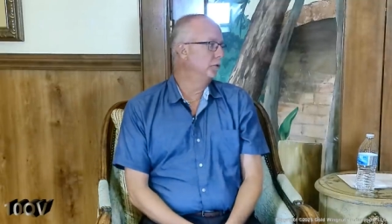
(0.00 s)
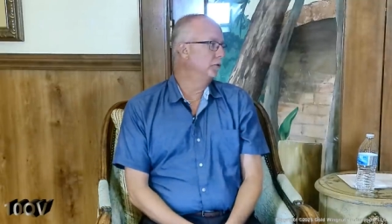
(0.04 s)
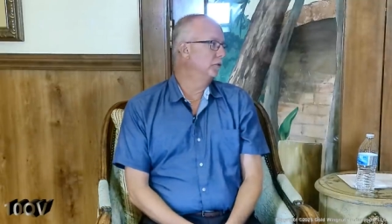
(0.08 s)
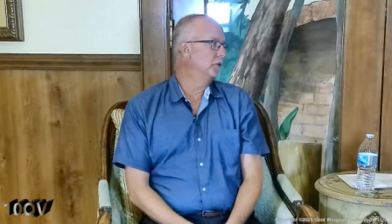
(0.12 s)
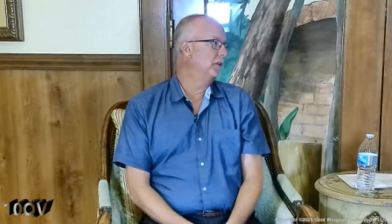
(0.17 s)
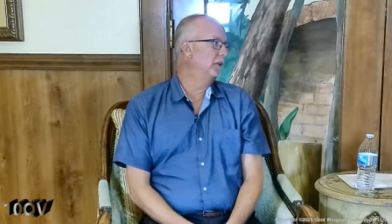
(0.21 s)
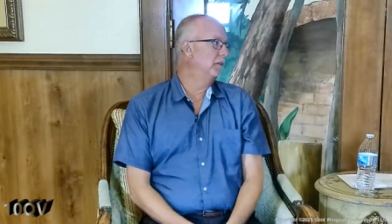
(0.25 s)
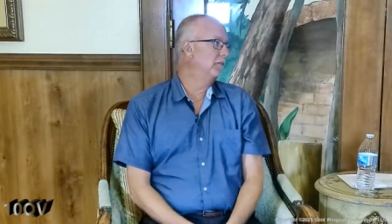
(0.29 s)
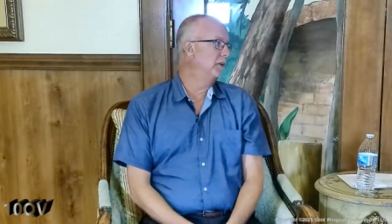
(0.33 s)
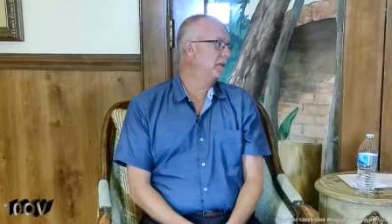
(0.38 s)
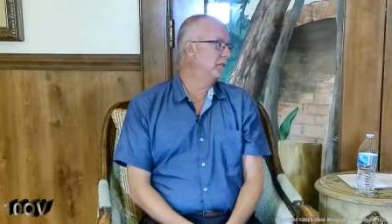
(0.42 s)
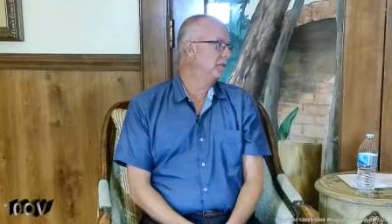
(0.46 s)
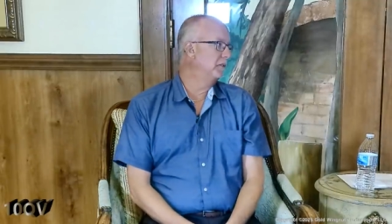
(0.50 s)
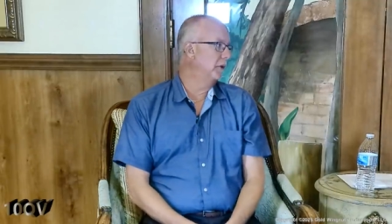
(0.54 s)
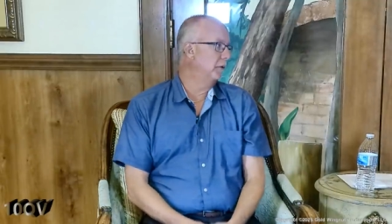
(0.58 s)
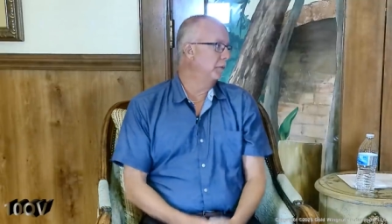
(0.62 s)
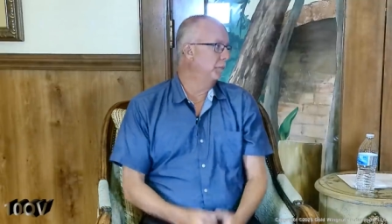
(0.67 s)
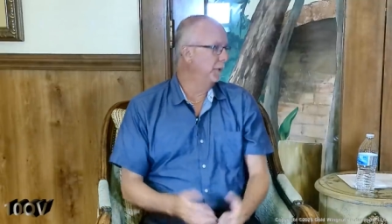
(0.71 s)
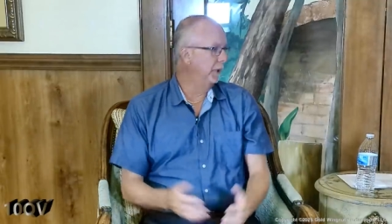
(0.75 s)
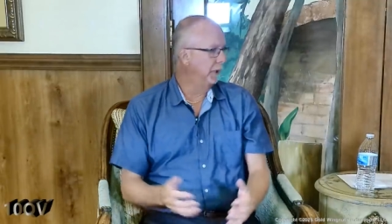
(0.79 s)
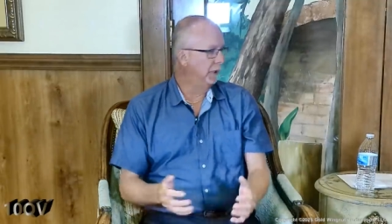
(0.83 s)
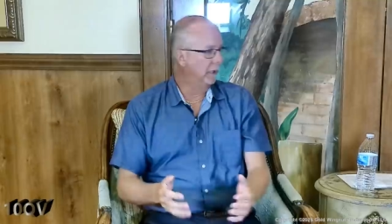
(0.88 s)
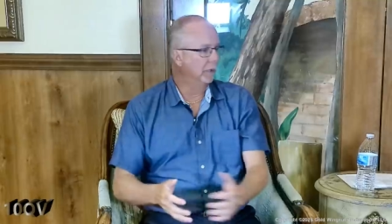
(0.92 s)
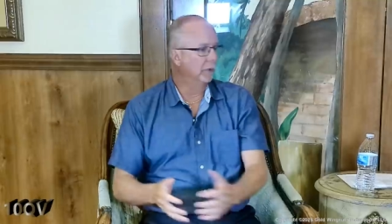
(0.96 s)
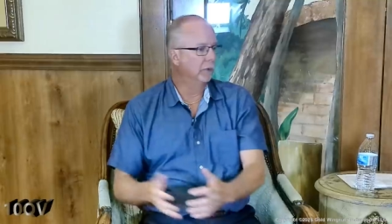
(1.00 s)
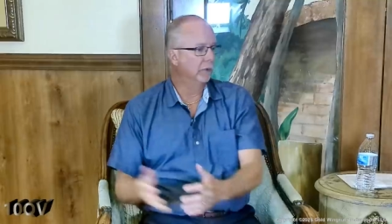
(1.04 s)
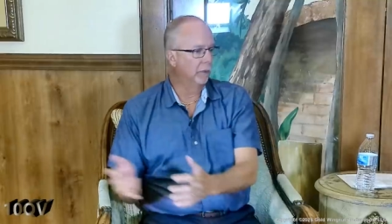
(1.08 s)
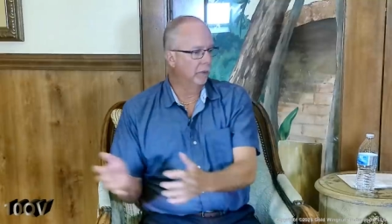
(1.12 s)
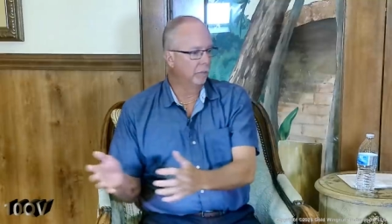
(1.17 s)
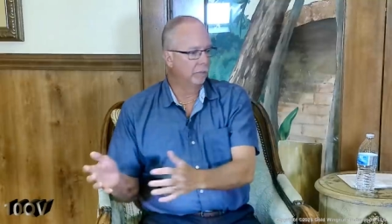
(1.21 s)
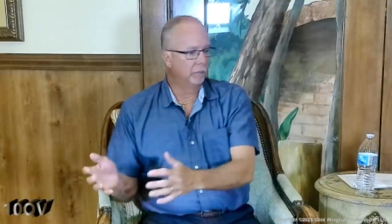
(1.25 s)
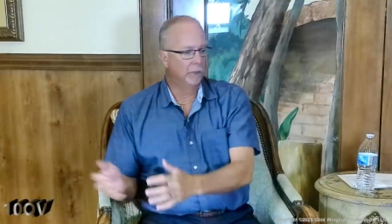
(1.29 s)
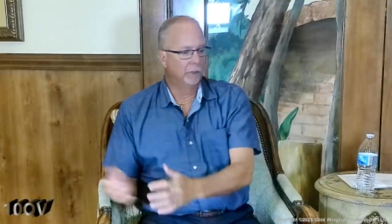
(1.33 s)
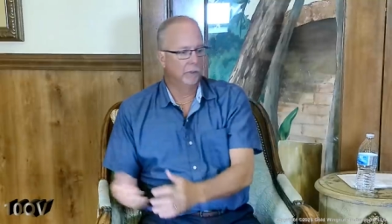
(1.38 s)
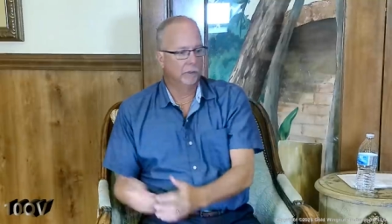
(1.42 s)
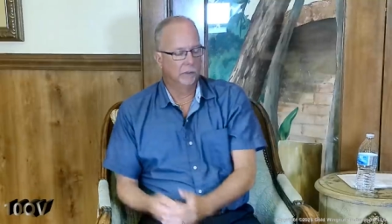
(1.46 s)
and events that will be
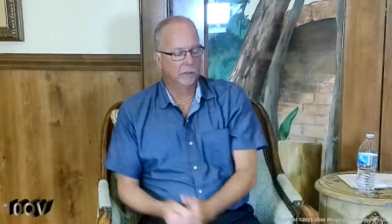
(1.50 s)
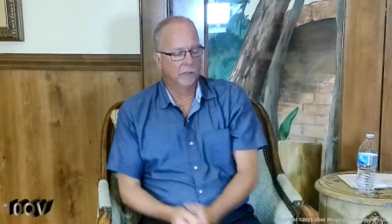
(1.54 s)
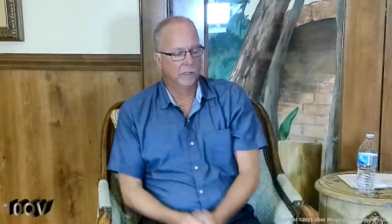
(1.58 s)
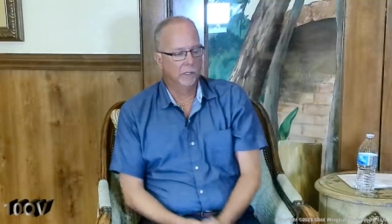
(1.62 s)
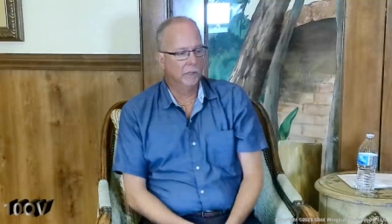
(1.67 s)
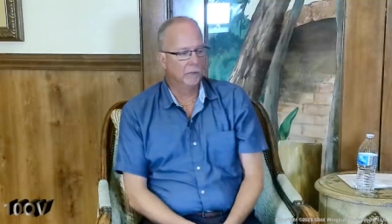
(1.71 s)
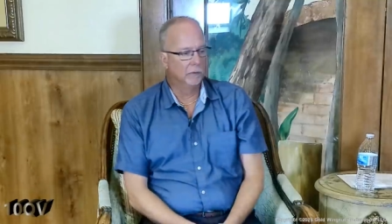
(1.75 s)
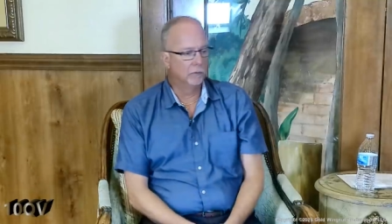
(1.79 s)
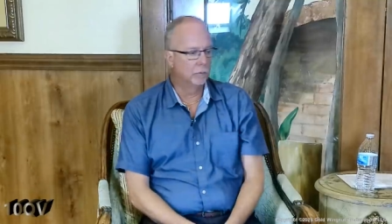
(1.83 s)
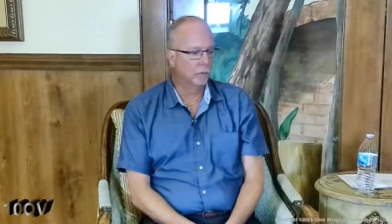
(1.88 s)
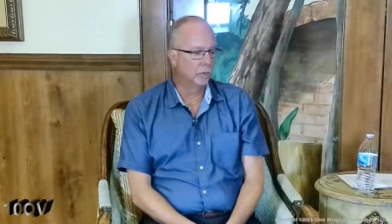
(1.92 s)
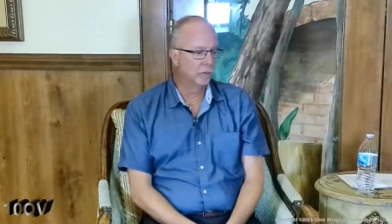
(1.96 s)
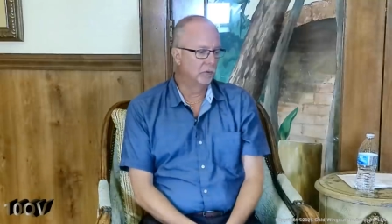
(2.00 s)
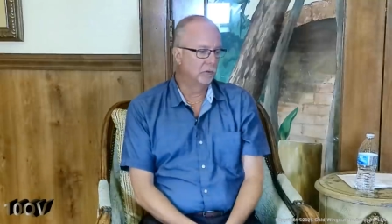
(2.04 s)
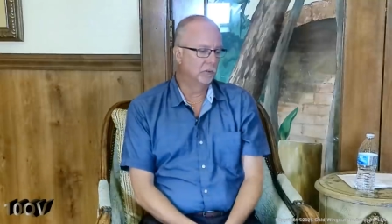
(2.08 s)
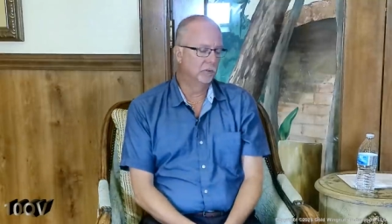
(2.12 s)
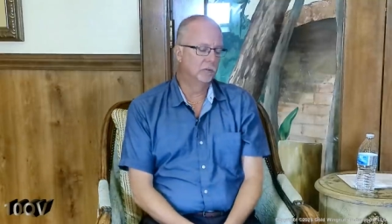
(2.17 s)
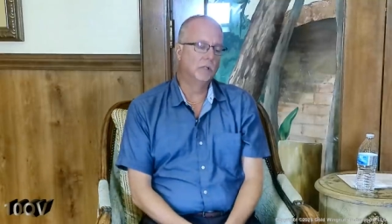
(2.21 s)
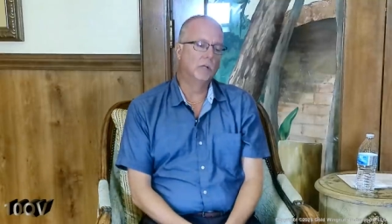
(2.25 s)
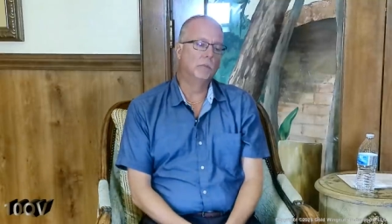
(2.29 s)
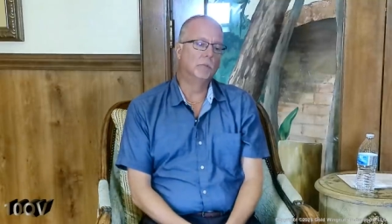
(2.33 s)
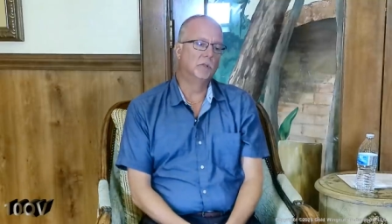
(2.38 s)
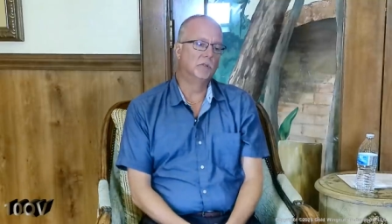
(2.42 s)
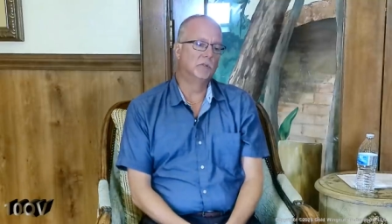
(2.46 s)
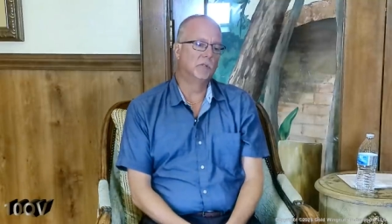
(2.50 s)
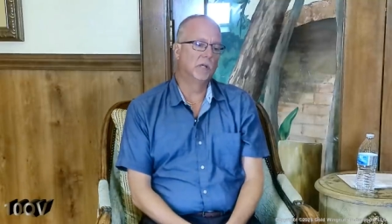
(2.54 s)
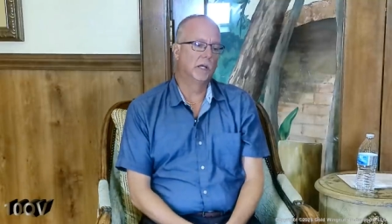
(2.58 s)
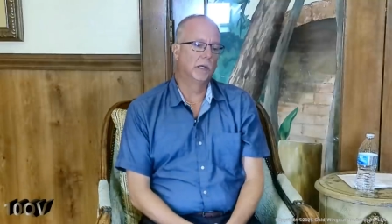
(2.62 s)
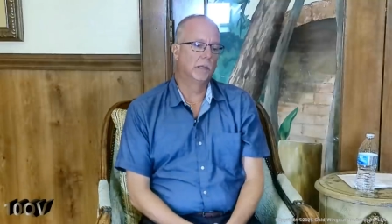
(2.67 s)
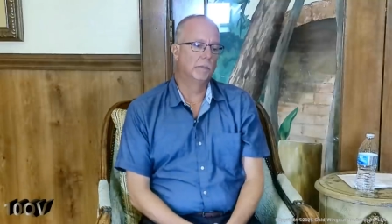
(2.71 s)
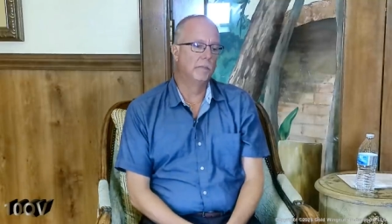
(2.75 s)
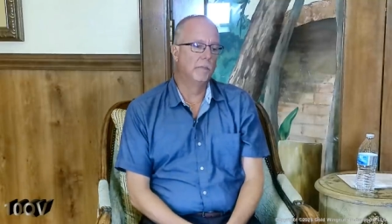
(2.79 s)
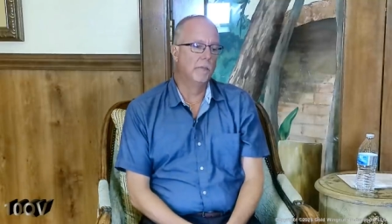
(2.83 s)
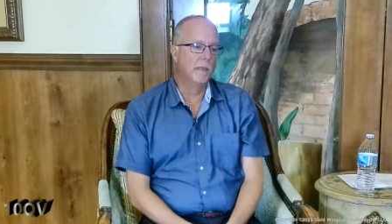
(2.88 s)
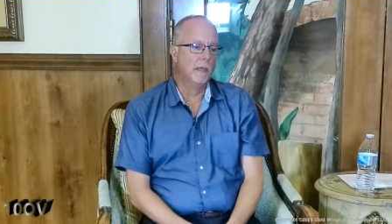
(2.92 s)
geared towards the summertime.